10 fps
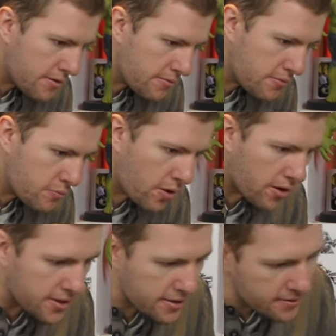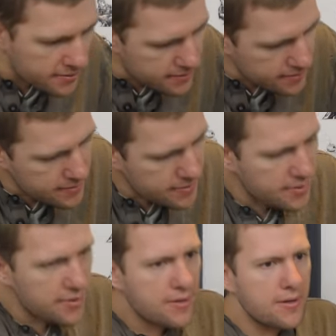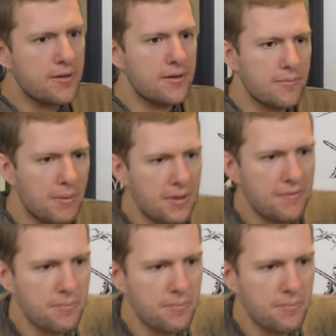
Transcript: wonder why. Maybe if I